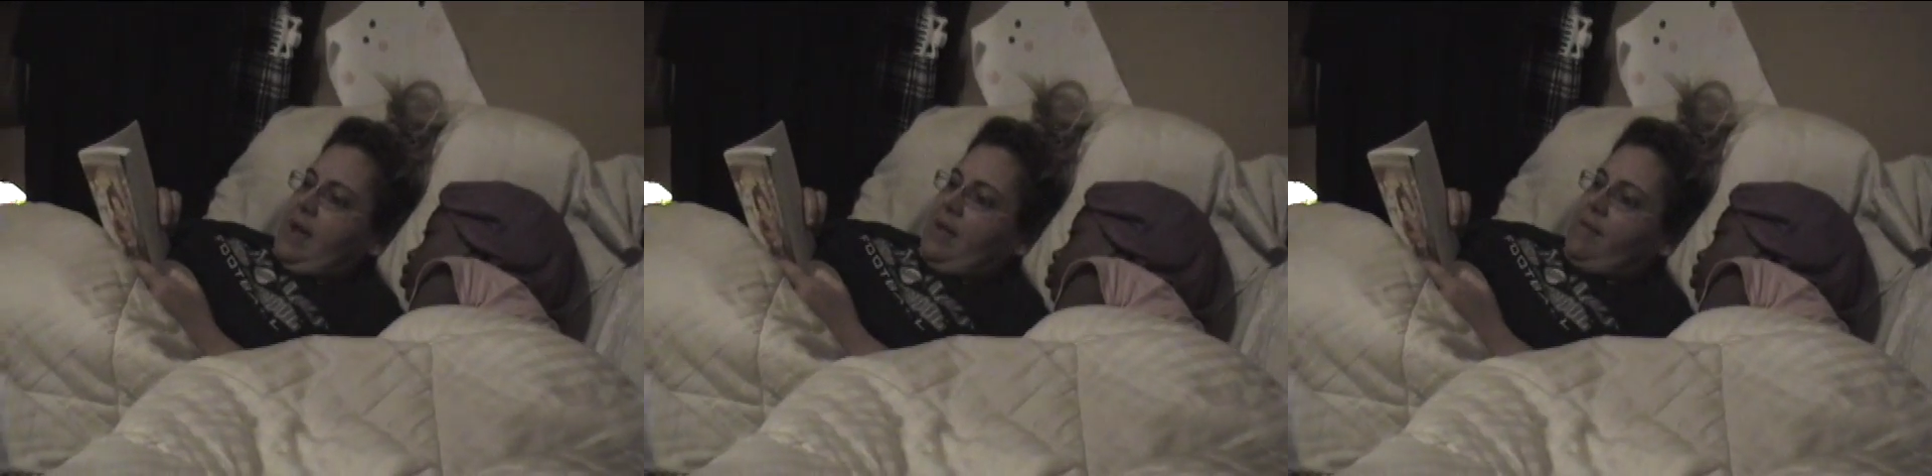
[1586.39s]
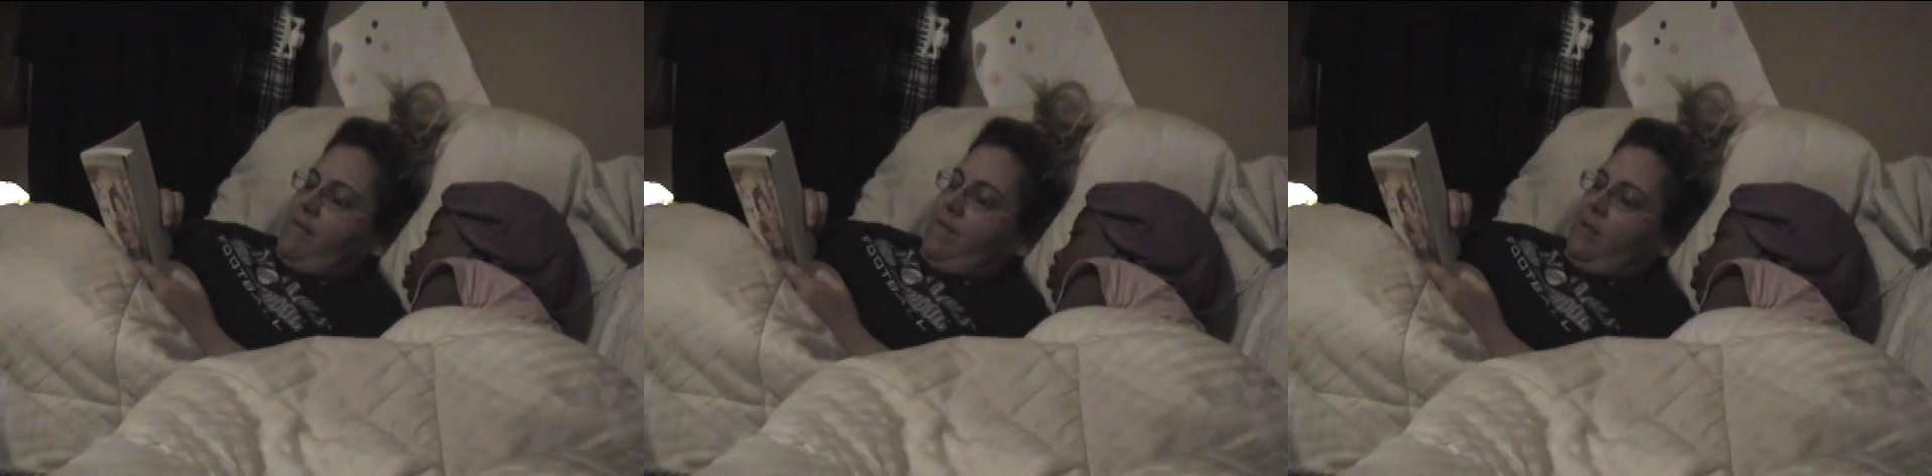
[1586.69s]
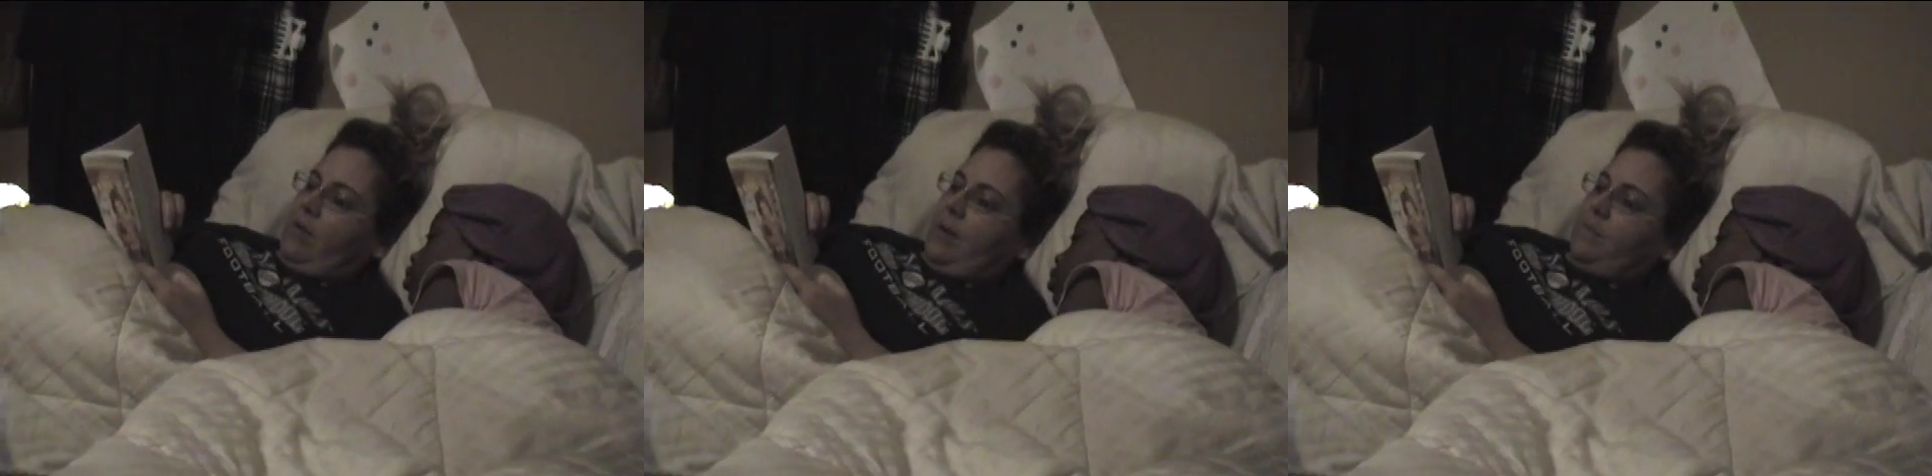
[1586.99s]
and the
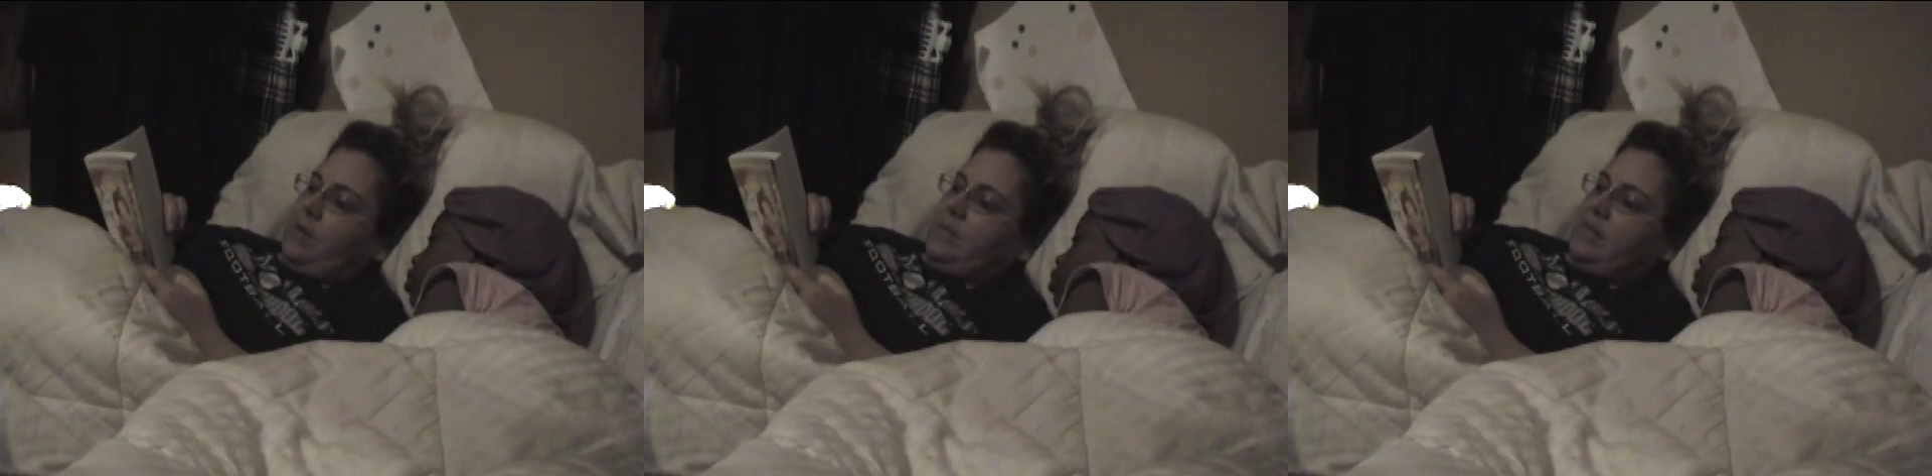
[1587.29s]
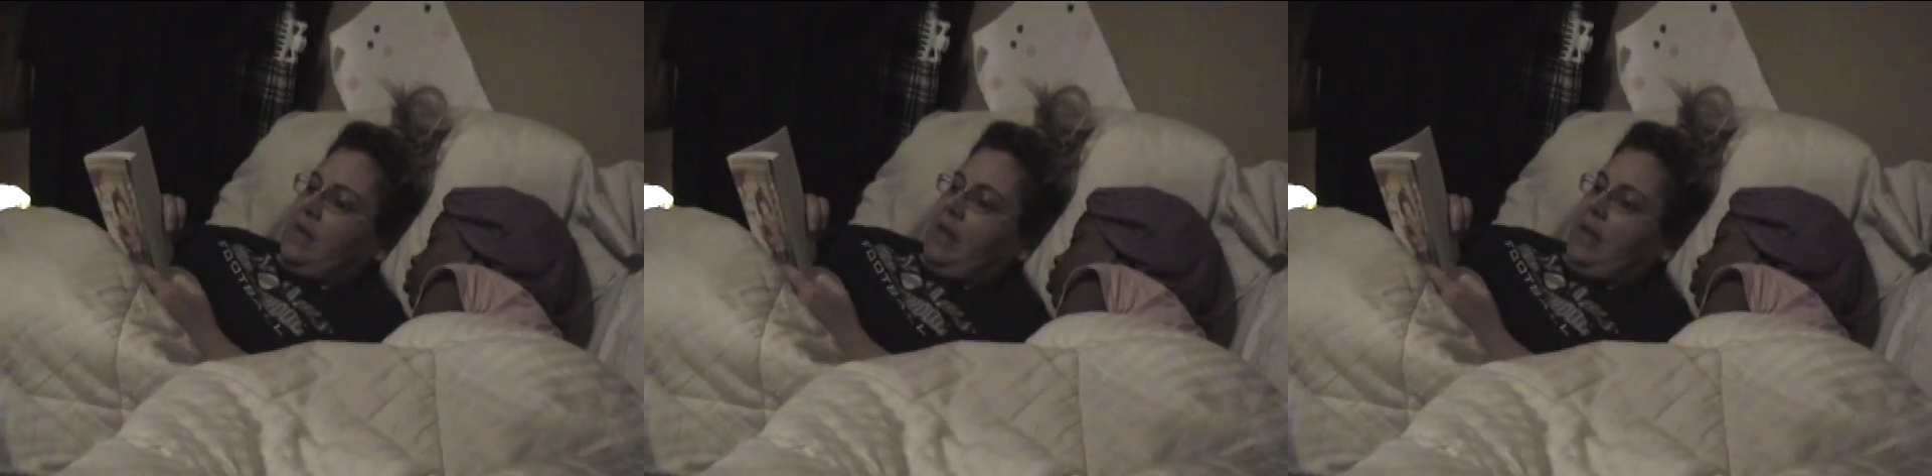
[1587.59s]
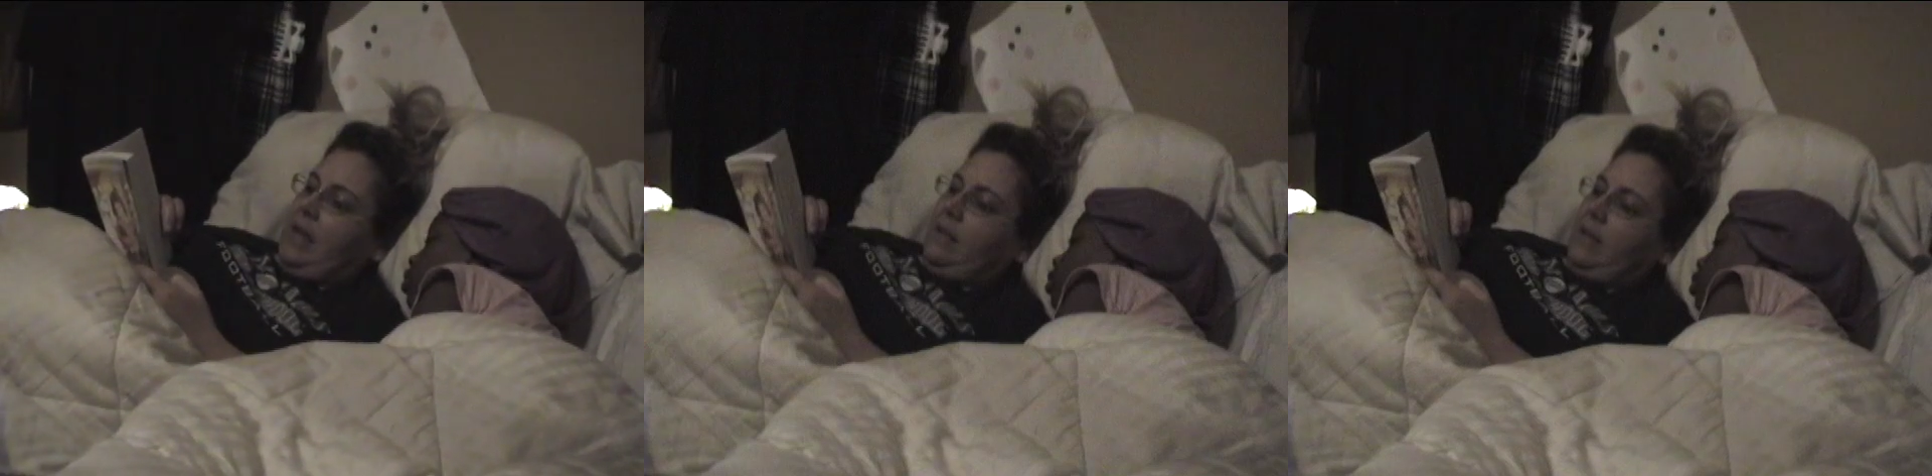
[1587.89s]
fiddle kept on singing
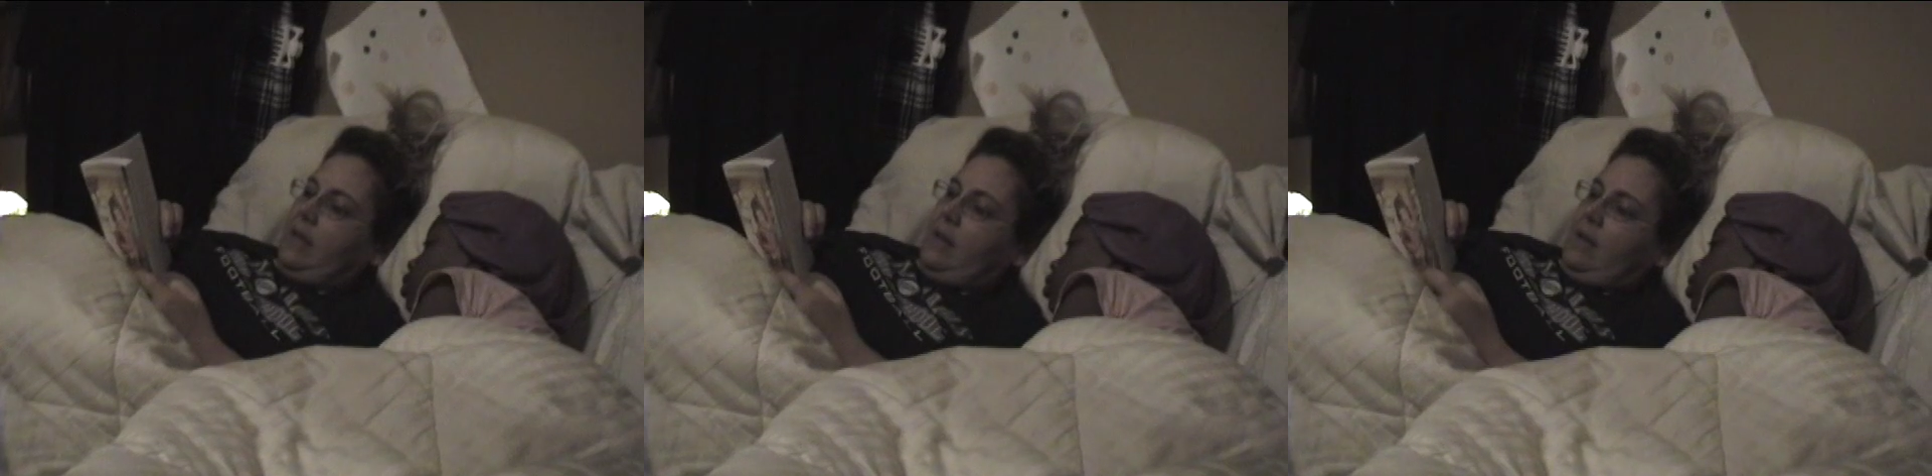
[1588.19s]
gaily.